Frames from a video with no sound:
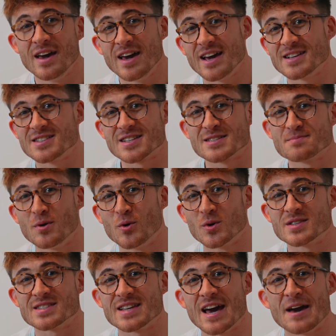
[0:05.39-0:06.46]
It's a
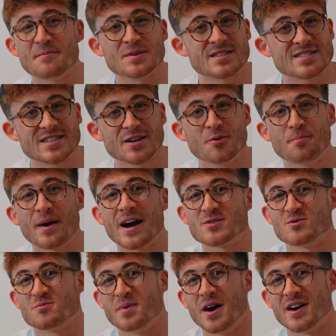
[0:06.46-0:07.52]
smaller set but still
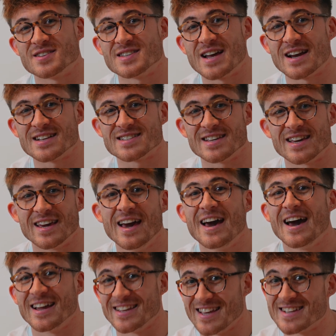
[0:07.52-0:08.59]
packed with personality,
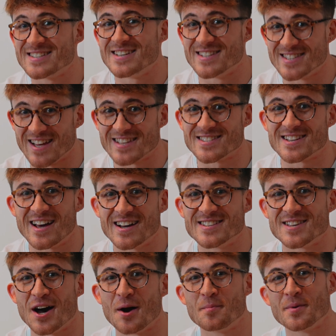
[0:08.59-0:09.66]
and yes, it does
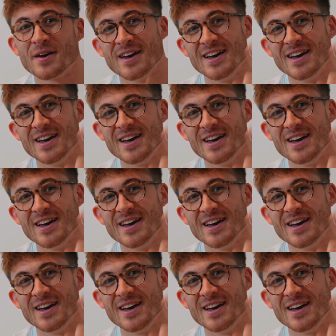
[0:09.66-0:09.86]
light up.